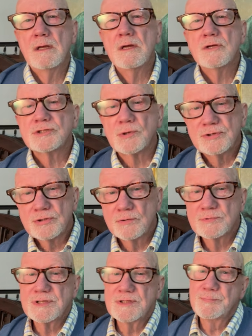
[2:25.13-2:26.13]
So in
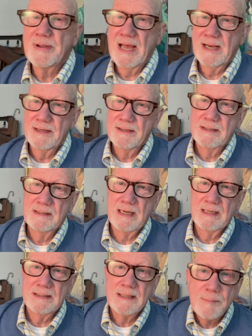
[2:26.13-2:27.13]
terms of the palette,
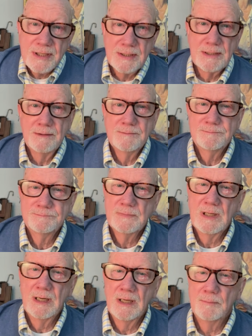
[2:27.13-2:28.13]
I limited it.
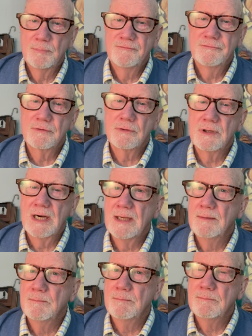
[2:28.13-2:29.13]
Before
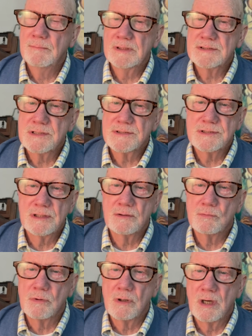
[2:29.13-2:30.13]
I mixed a single
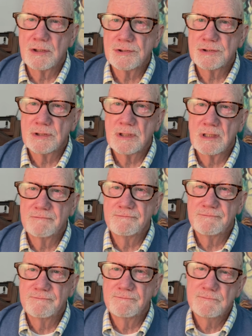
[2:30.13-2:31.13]
wash, I
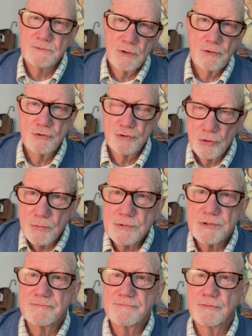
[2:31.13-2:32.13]
sort of chose
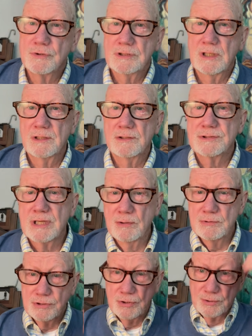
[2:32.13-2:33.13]
the four colors I
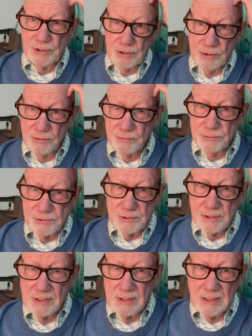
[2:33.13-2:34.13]
was going to use.
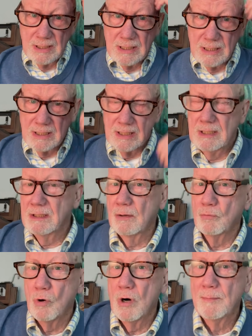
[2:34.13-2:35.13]

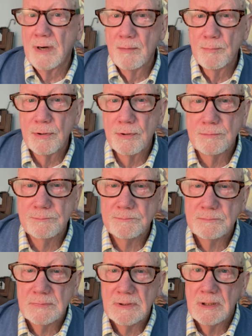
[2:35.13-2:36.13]
Warm umber,
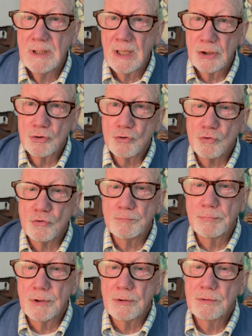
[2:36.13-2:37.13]
a cool
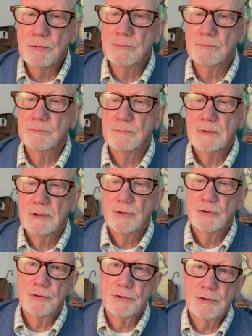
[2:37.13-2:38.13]
blue,
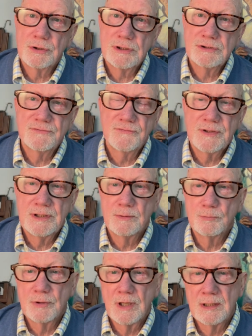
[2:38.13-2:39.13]
turquoise for the
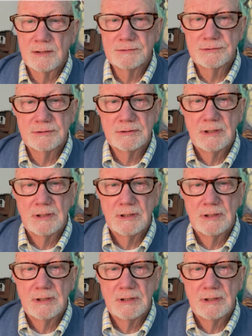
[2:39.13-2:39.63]
umbrellas,